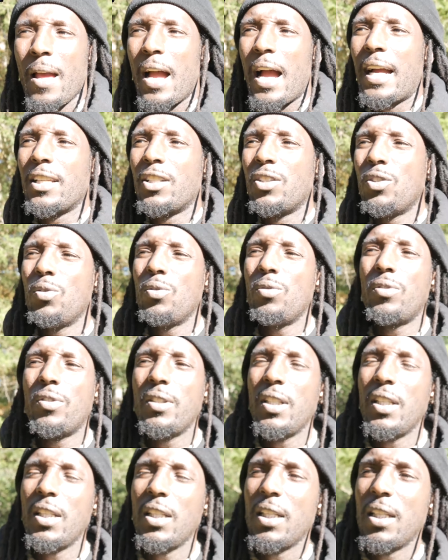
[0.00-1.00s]
I
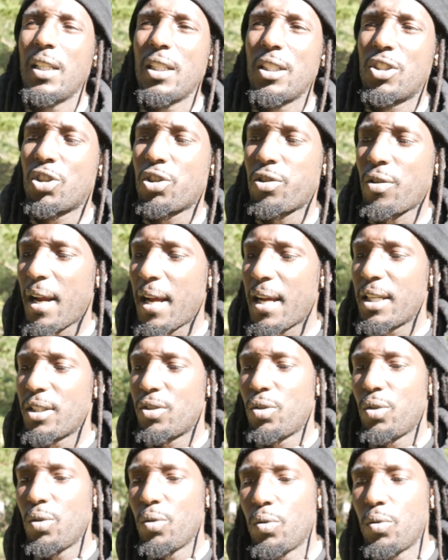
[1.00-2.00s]
usually try
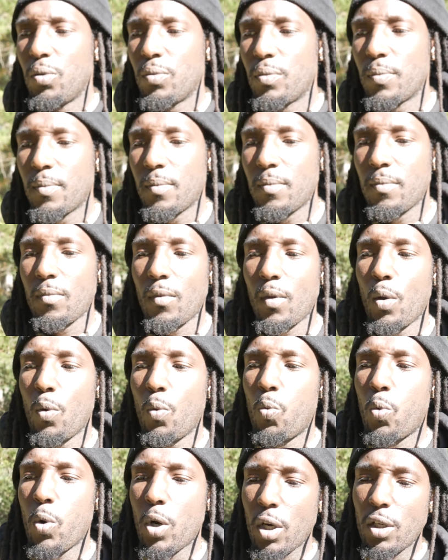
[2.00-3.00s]
to
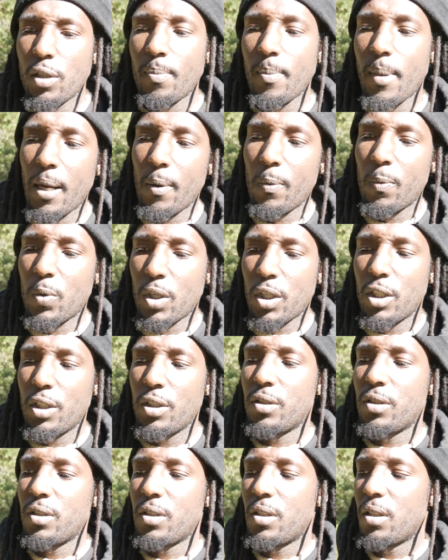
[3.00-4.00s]
word my
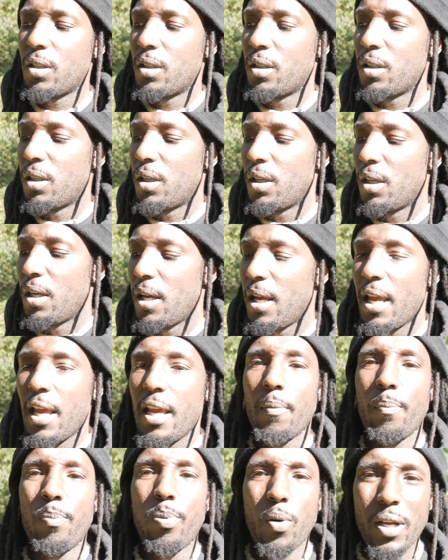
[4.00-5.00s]
words
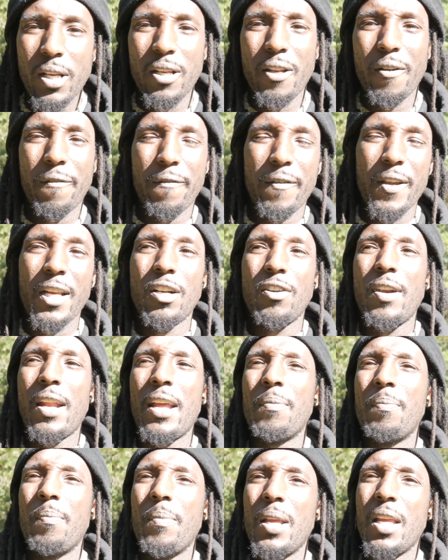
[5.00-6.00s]
and point the finger
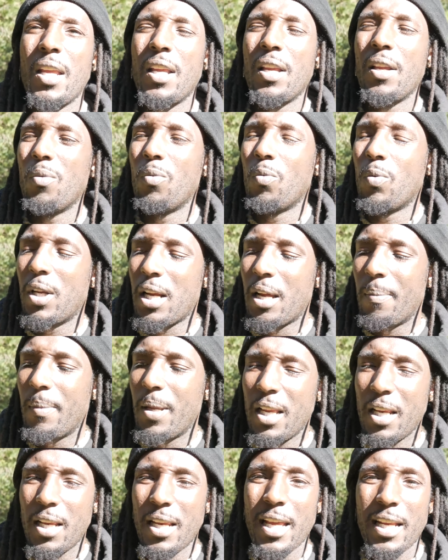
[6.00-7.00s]
at me when I'm
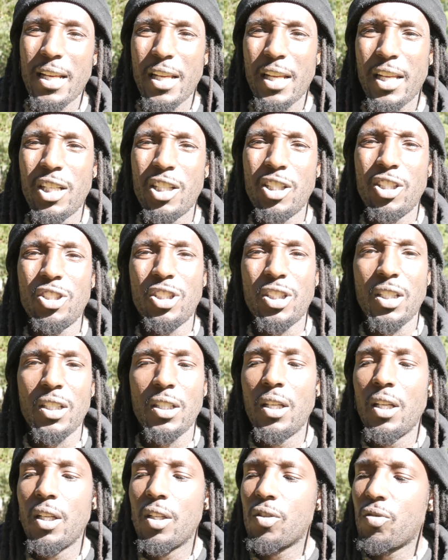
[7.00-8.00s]
in that energy,
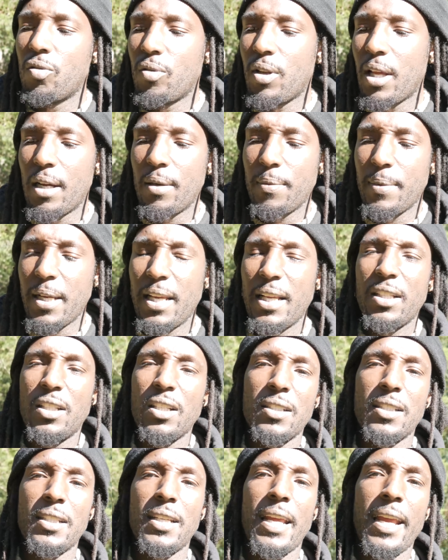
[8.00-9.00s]
so that way it
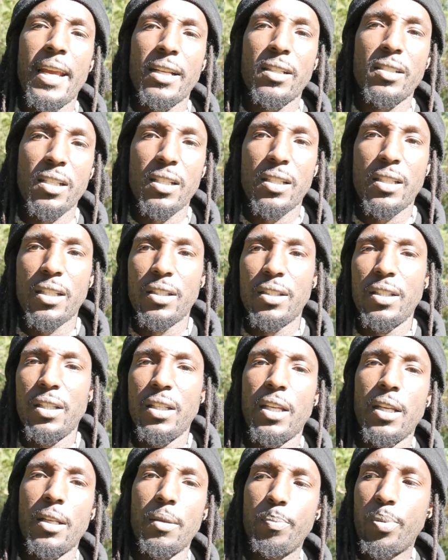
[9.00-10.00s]
doesn't accidentally
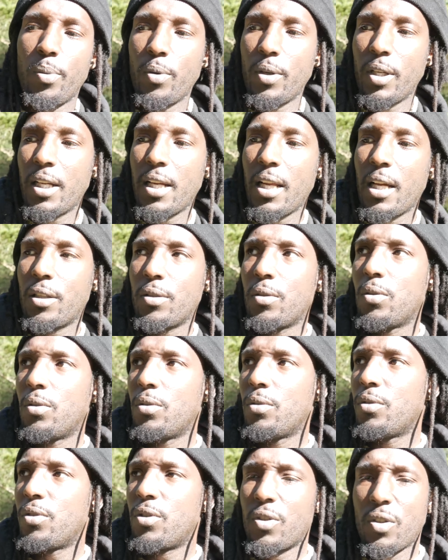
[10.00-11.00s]
get pointed out
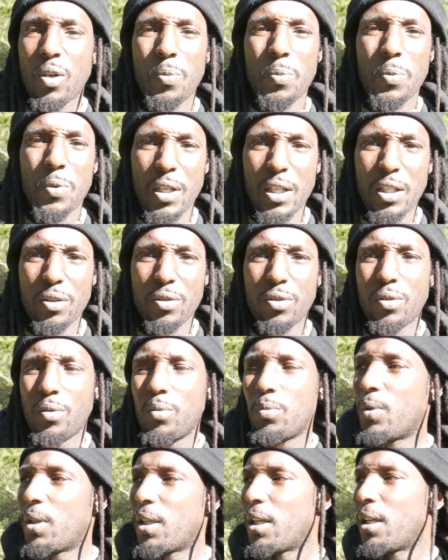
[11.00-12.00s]
somewhere else
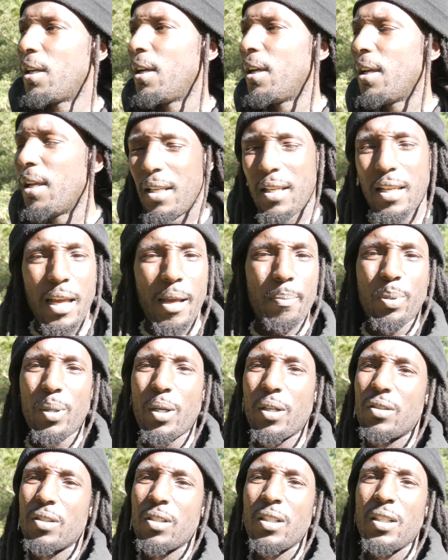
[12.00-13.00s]
where that
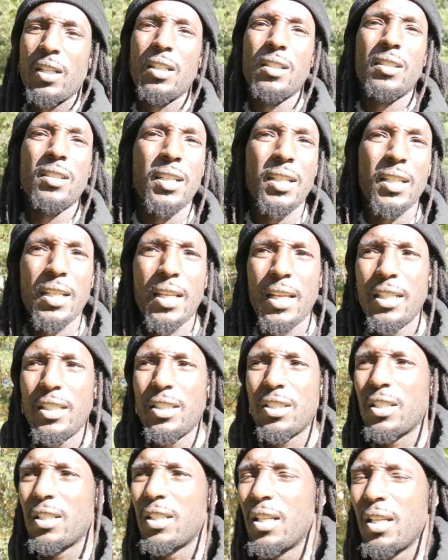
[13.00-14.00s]
person isn't
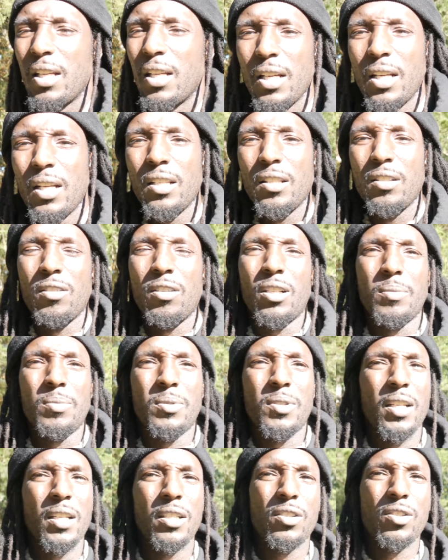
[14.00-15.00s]
engaging. You know what I'm
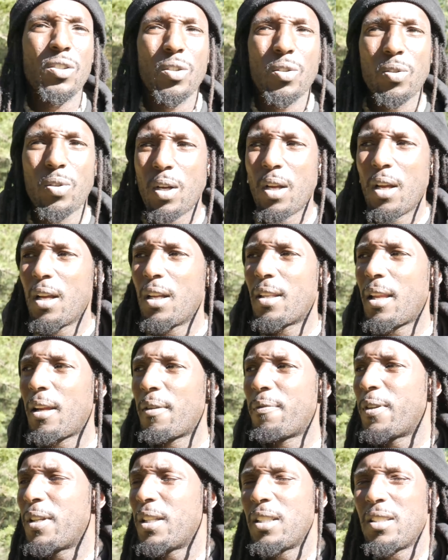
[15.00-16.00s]
saying? So, like,
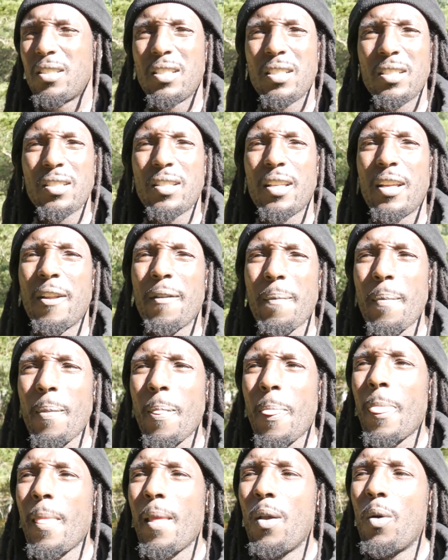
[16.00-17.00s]
for instance, like,
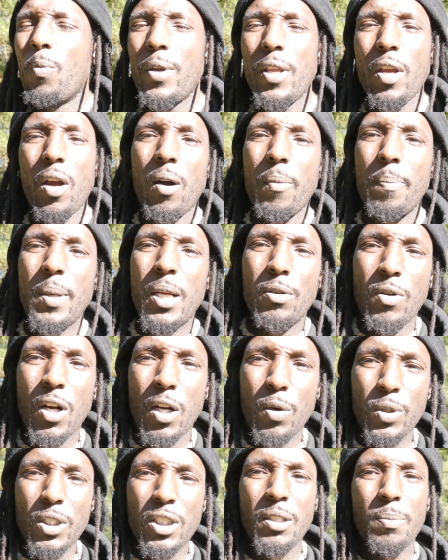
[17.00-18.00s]
we all be
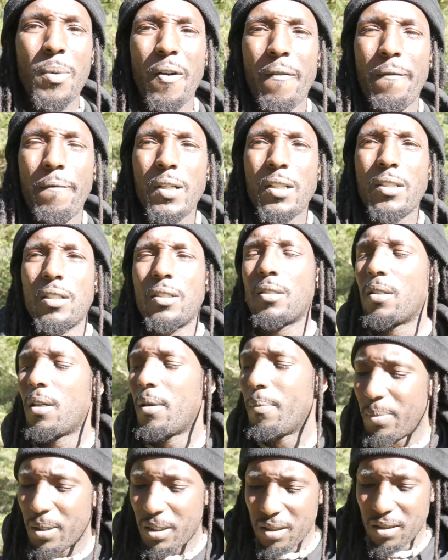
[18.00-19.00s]
around with you motherfuckers,
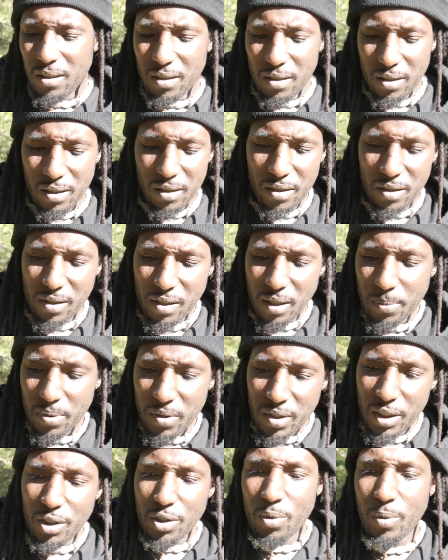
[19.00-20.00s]
but some
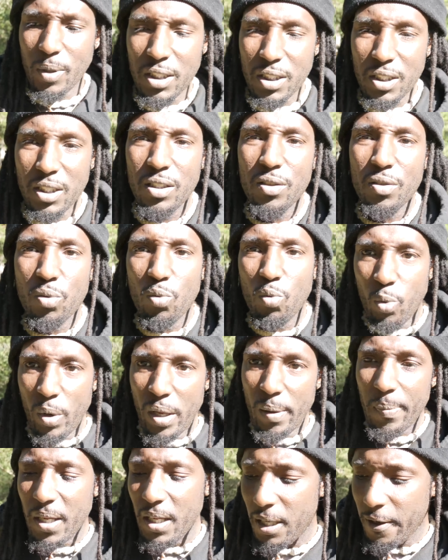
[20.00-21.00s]
situations we
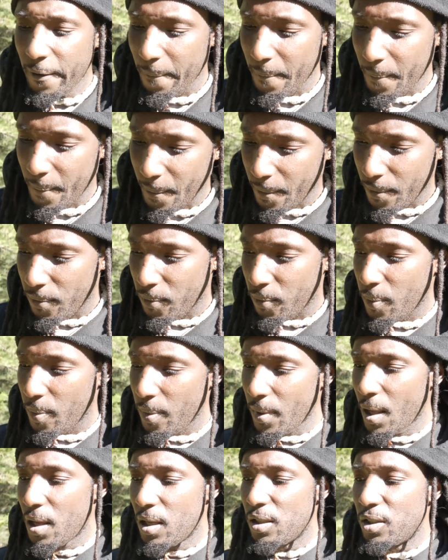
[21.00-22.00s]
be
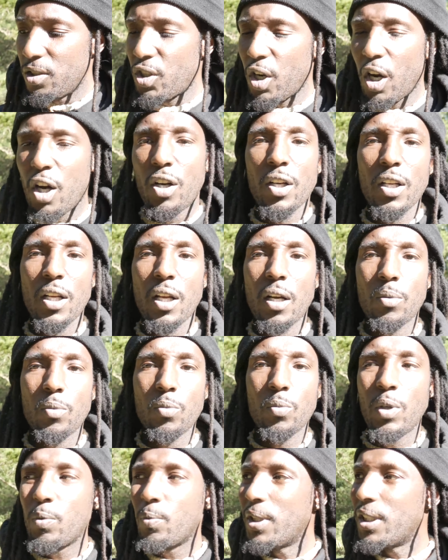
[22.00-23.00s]
turning up
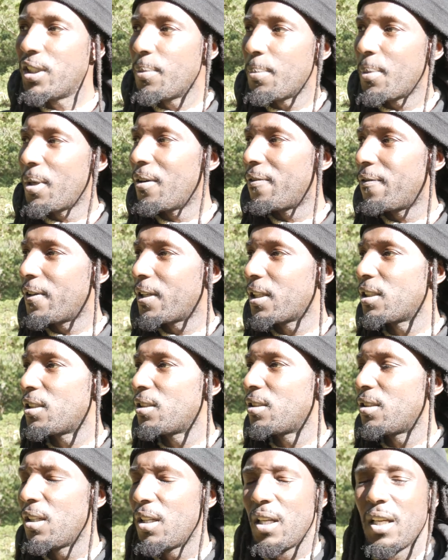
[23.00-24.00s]
with witchy
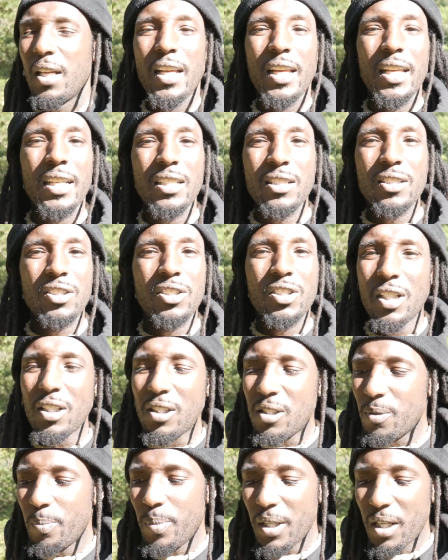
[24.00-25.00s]
motherfuckers, it
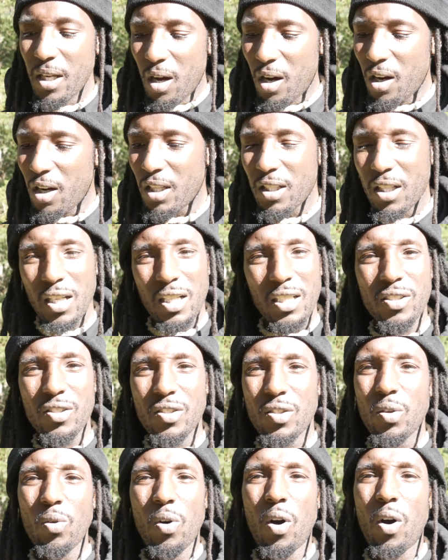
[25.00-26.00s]
just be on us.
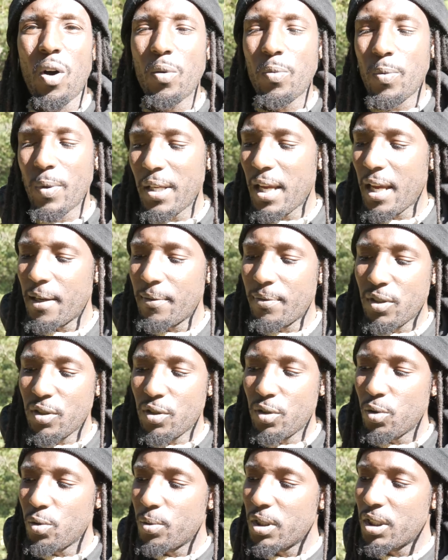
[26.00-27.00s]
So all we have to
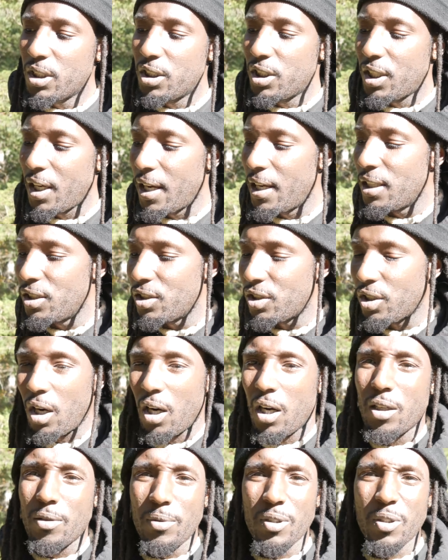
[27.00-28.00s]
do is change
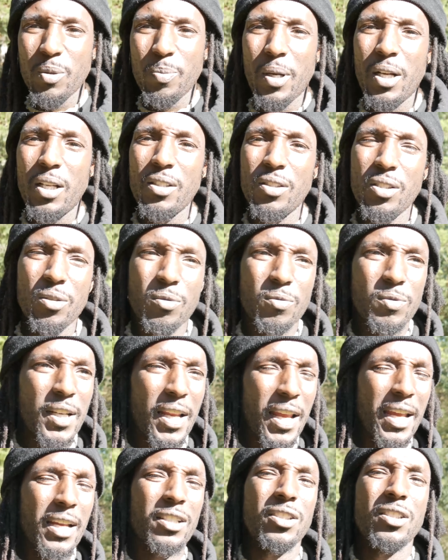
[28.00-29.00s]
our response and
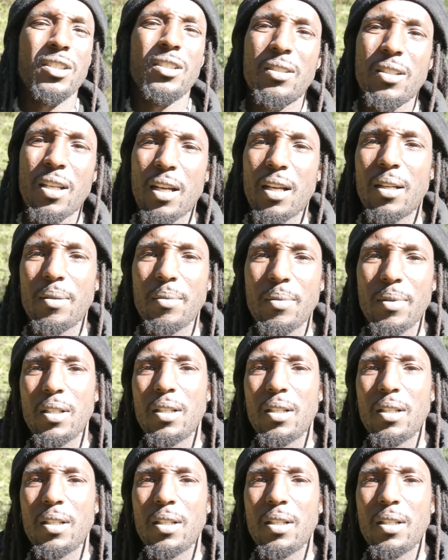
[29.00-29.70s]
reaction time.